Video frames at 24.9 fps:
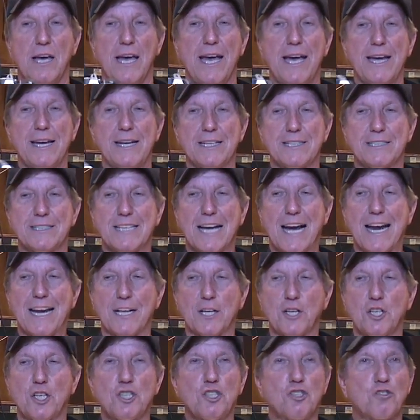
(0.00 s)
And it's got
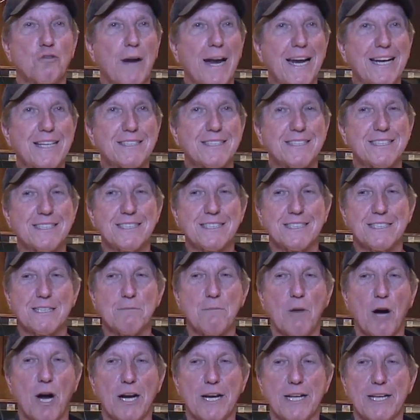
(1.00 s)
a good drag
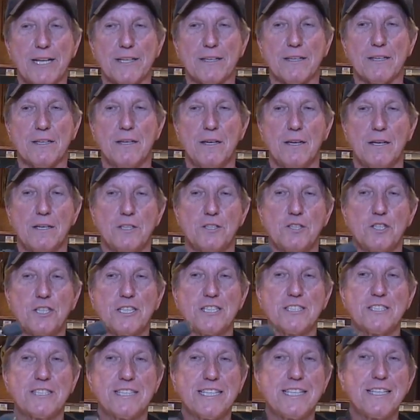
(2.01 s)
system on it. You
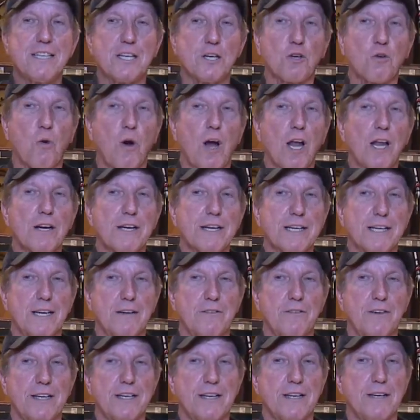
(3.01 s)
can see the quality
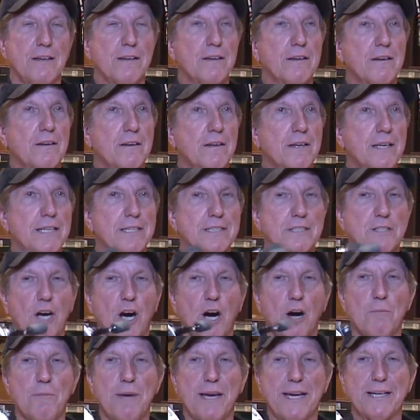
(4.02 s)
of it is
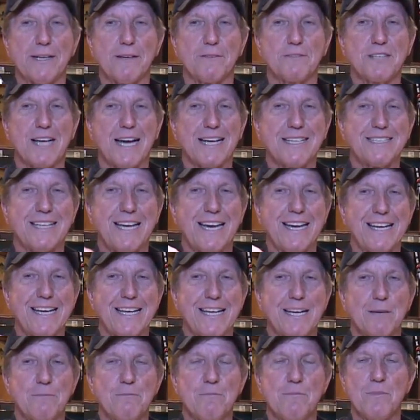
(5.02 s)
all made of
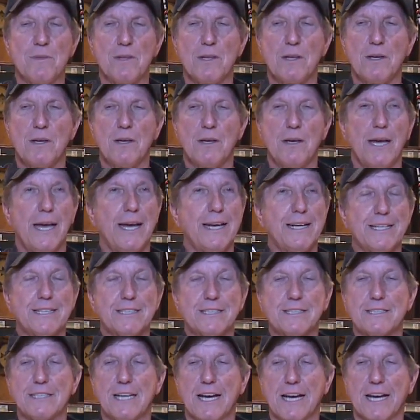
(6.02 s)
titanium. And
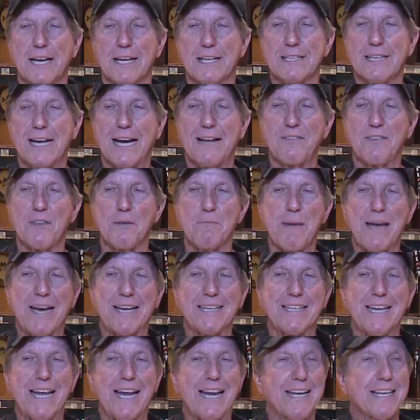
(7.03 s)
it's got the
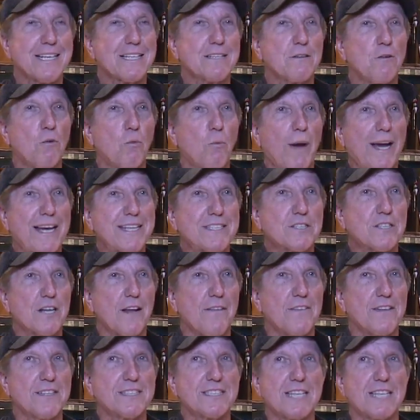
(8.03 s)
magnetic weights on the